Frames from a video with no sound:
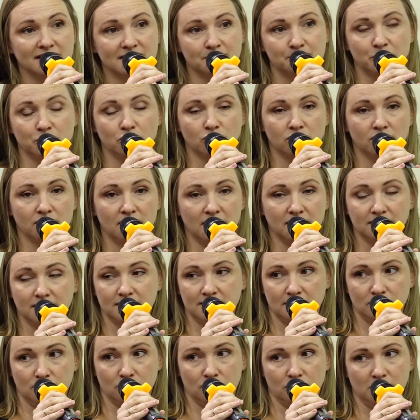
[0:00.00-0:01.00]

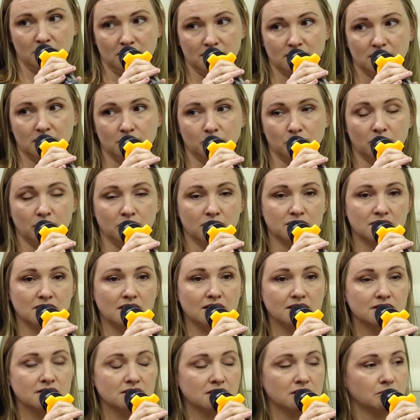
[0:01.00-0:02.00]
relatives not to
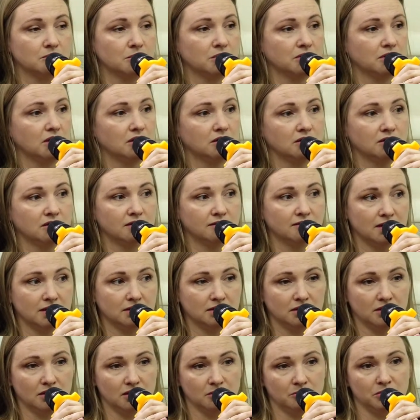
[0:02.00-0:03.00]
talk to civil
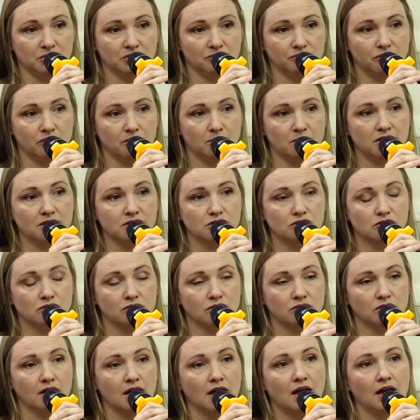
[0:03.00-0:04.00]
societies, not give
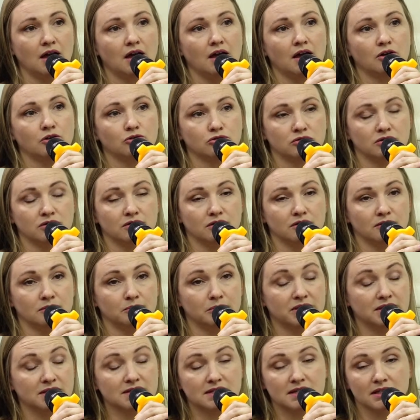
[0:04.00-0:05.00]
them information,
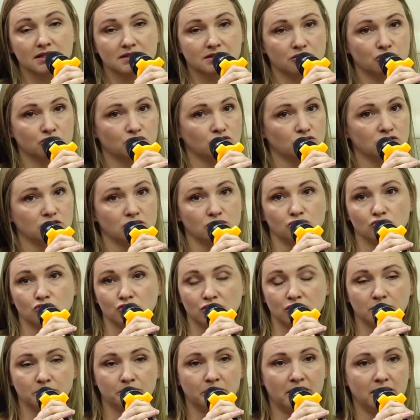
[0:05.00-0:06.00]
and
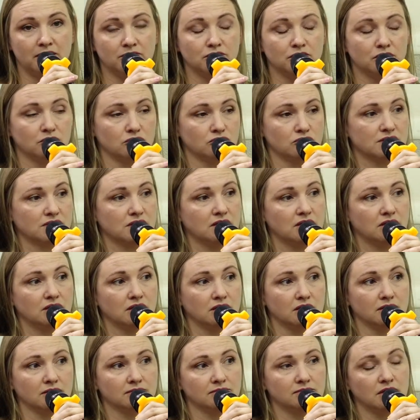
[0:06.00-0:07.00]
I think it's
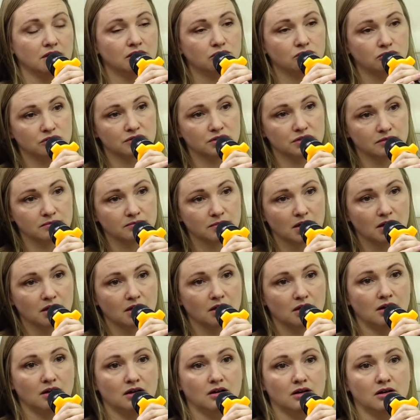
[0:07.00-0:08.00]
really wrong
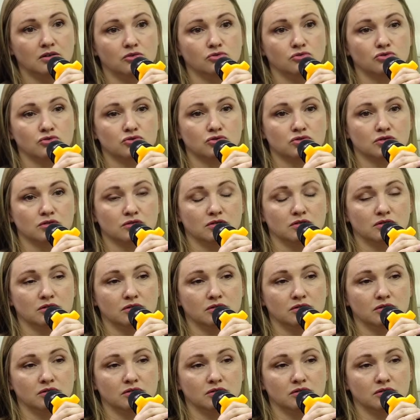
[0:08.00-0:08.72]
because sometimes